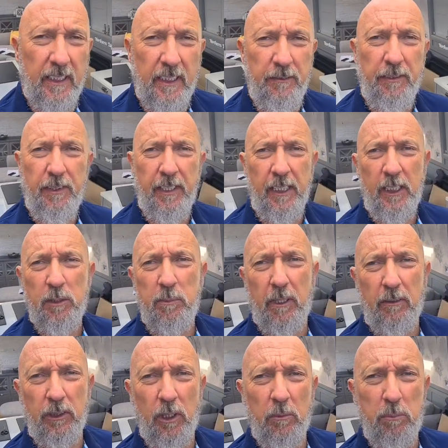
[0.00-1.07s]
If you think
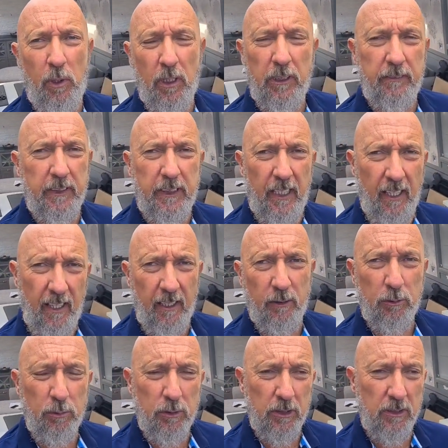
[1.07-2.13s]
about your boiler in your
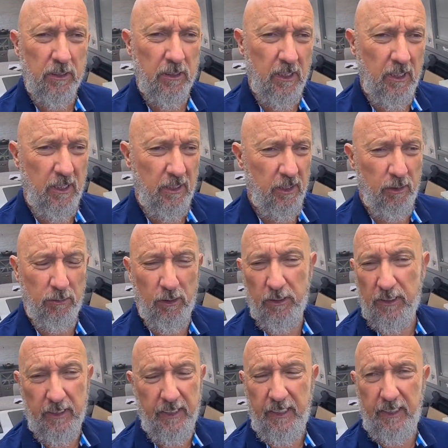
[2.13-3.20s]
house that
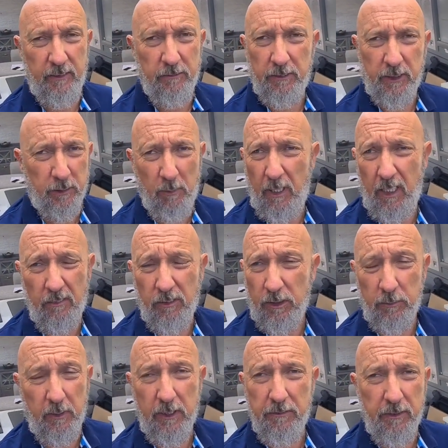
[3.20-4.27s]
runs the heating for 12 or
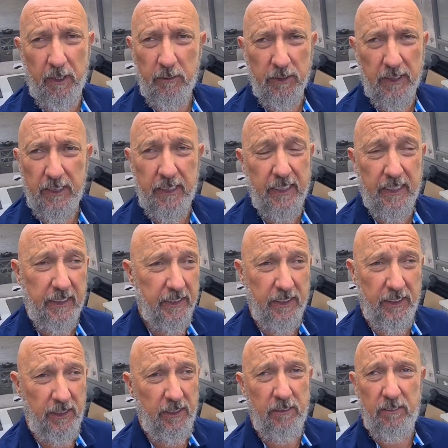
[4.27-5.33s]
24 hours a day, it's a
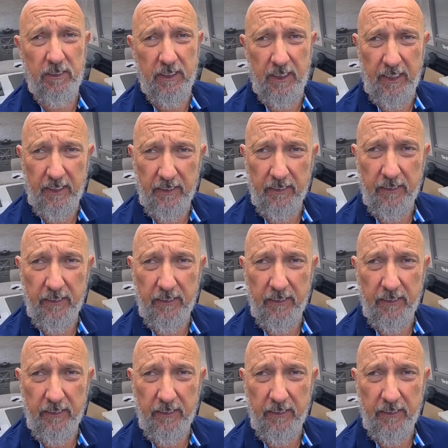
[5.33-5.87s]
huge thing.